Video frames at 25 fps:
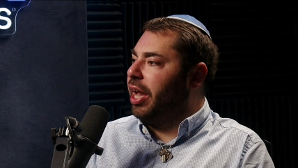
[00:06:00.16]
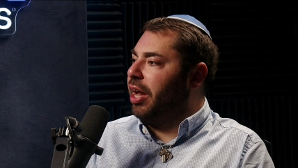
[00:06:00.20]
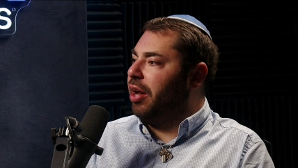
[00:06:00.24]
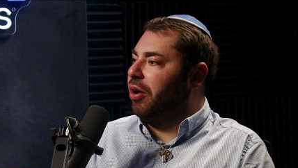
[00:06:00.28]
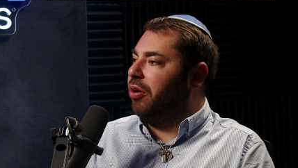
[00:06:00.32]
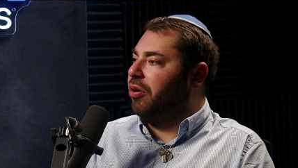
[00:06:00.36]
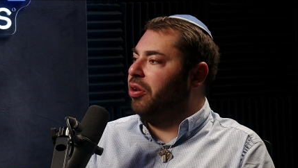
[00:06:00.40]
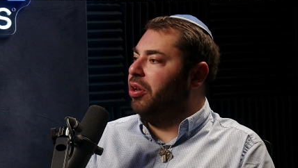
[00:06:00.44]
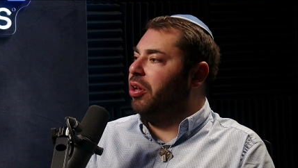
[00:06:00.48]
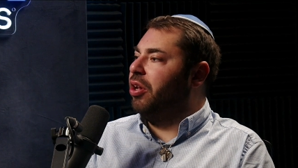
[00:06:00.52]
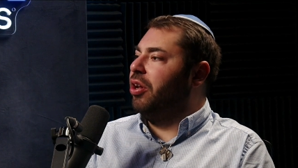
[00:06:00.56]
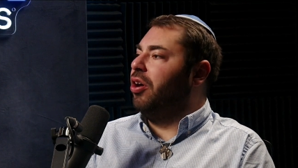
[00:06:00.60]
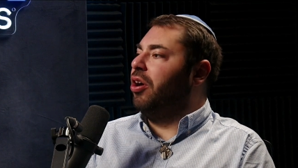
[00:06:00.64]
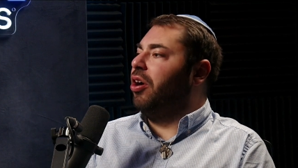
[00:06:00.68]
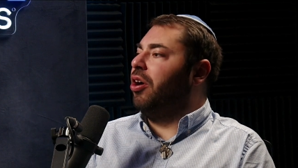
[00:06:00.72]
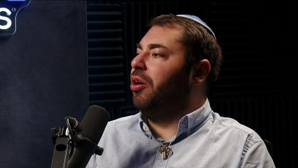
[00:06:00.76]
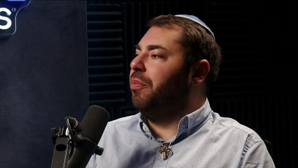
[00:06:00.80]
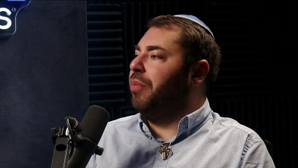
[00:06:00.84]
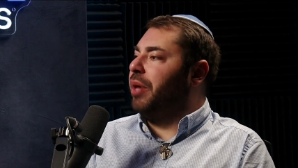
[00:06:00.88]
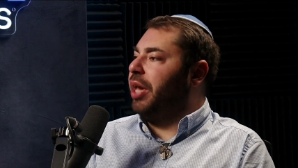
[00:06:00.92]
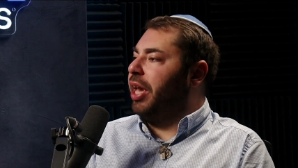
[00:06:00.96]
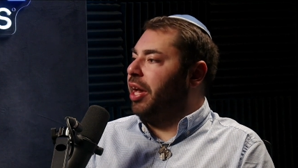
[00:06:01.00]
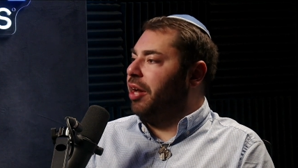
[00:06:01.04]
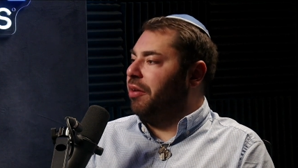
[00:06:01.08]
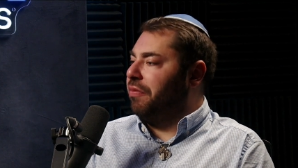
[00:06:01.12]
out on
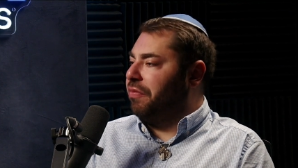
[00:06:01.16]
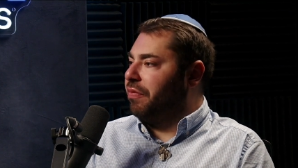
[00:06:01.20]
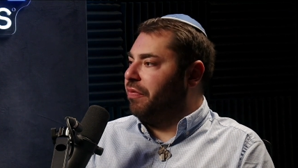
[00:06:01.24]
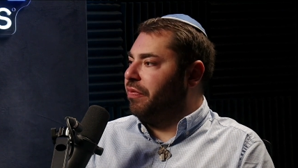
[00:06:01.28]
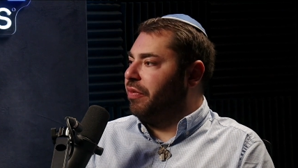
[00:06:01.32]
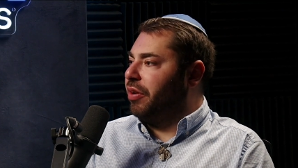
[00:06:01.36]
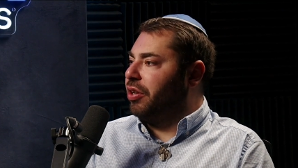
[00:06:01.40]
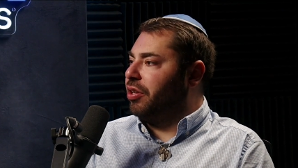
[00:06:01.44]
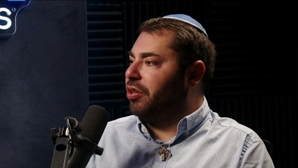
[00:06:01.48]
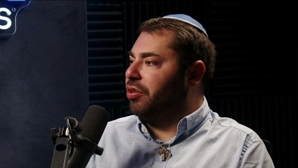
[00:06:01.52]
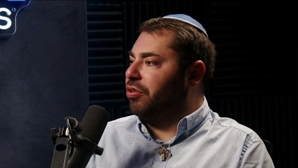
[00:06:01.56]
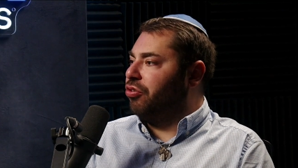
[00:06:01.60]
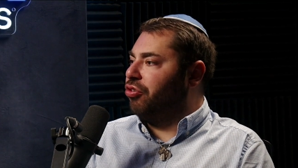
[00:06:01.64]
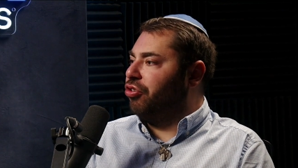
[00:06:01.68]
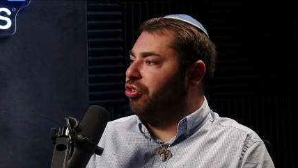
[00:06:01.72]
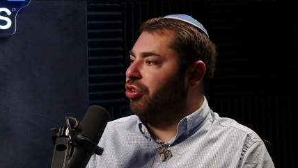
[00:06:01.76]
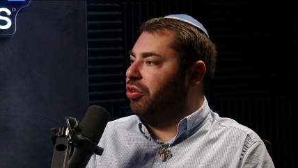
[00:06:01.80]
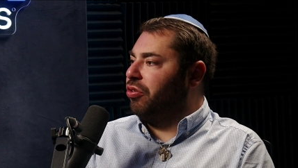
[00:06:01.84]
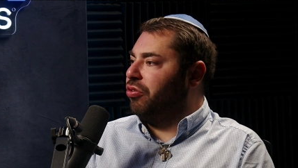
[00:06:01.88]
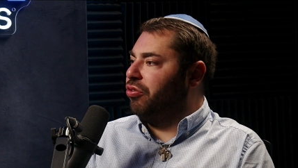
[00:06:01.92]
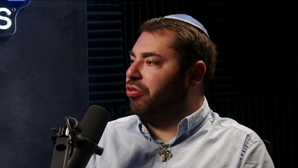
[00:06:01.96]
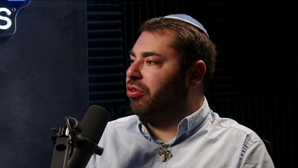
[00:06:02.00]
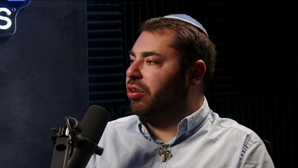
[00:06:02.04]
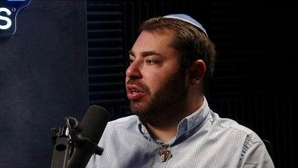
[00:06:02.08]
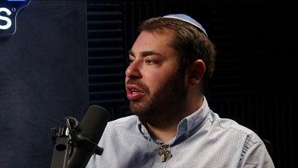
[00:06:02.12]
behalf of other
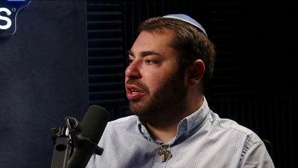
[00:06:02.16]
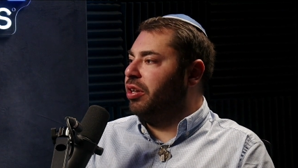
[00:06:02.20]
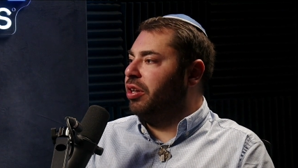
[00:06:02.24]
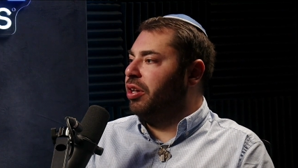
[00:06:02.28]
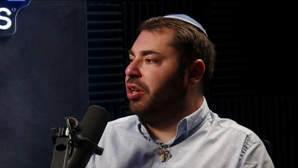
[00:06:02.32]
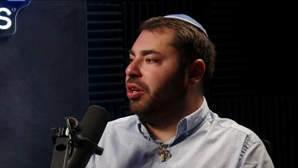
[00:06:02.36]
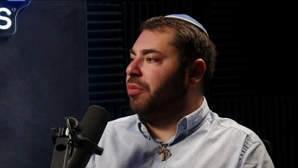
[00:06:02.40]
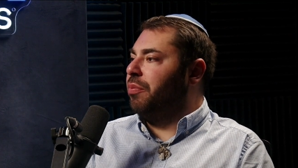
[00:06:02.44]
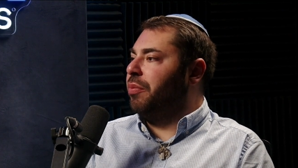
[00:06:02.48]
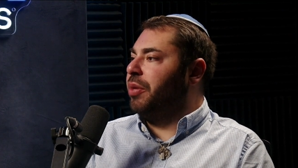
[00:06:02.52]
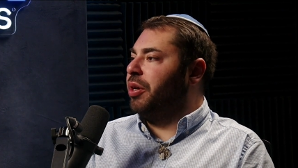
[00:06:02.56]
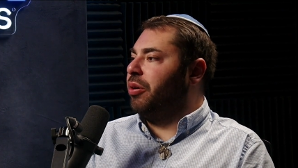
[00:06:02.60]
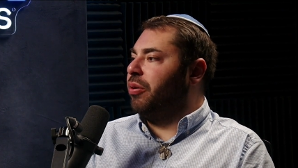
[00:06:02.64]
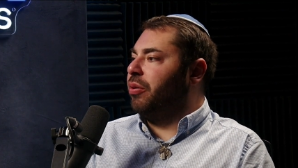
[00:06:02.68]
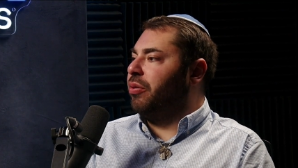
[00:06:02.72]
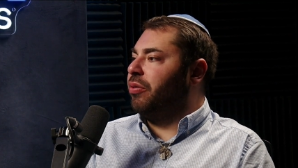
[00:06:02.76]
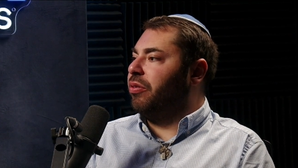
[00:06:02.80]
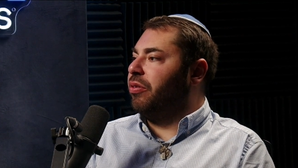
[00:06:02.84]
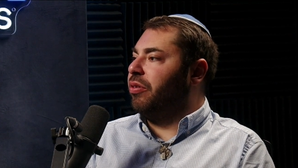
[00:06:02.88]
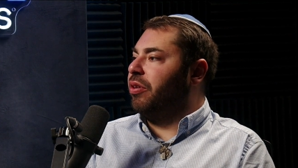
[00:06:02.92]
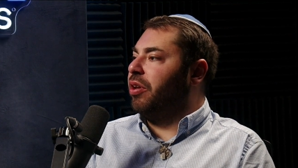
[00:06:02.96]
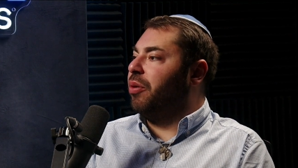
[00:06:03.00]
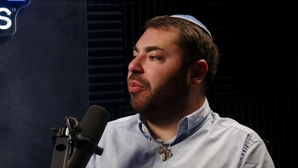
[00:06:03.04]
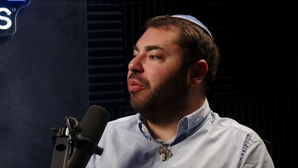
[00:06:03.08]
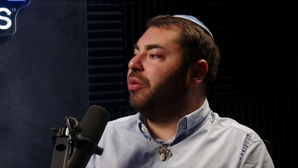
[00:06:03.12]
children because
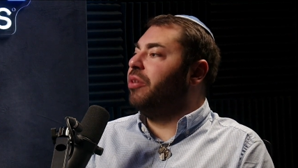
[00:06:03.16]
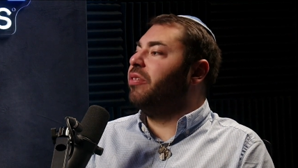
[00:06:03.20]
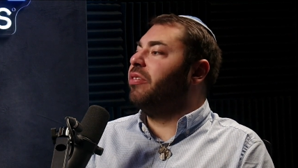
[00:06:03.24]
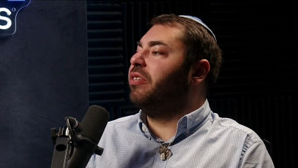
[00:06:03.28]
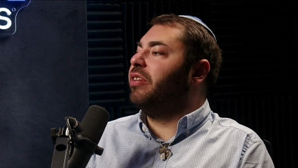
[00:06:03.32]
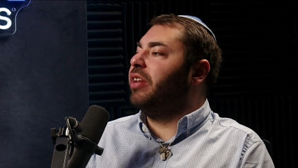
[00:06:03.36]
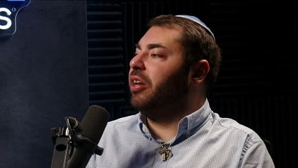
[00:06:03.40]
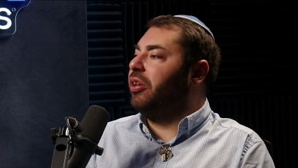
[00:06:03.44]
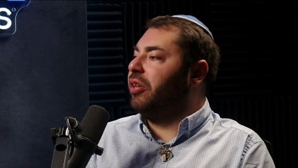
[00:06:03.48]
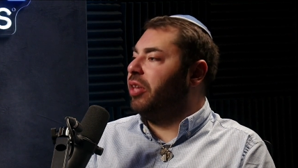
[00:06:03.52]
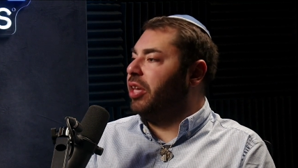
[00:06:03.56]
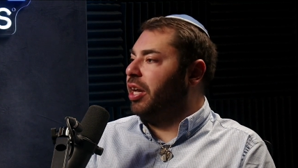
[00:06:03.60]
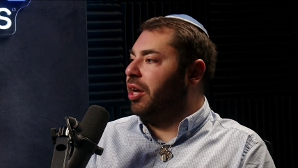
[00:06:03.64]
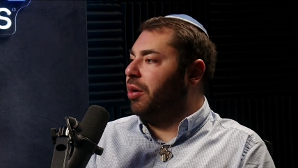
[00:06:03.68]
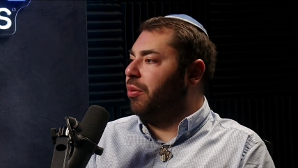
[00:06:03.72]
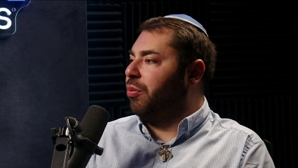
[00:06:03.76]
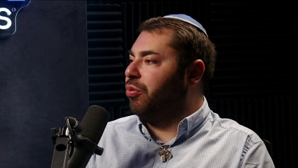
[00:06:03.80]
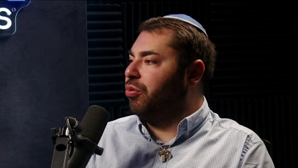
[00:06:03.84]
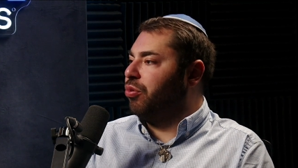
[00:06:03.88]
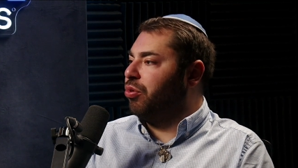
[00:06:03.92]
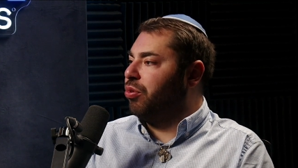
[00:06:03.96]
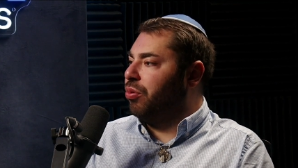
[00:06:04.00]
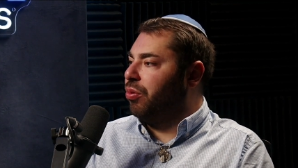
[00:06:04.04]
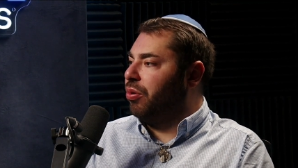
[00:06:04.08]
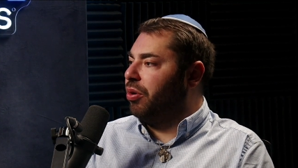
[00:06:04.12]
no one's telling our
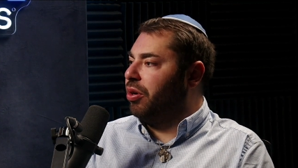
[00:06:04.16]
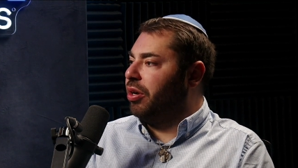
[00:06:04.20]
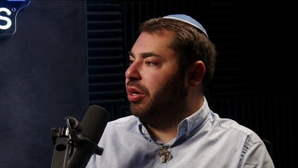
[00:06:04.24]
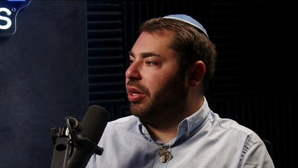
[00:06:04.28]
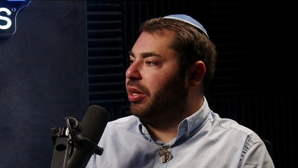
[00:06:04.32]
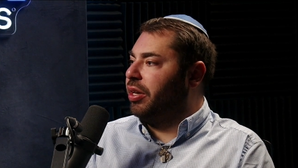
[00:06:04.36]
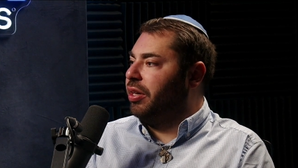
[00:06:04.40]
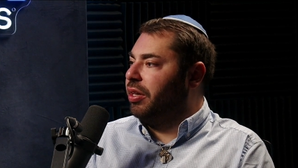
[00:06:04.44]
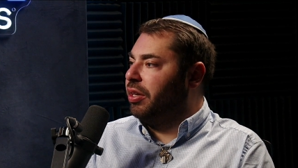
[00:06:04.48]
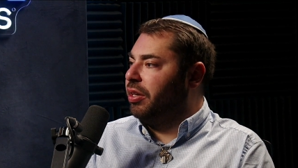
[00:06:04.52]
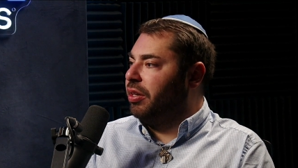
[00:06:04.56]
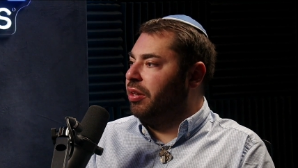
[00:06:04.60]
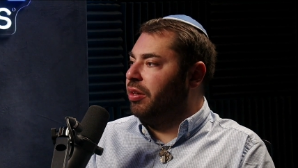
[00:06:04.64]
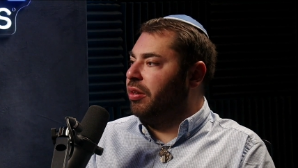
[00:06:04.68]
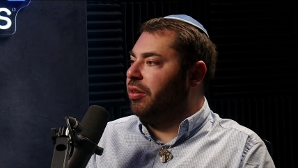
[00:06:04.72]
story.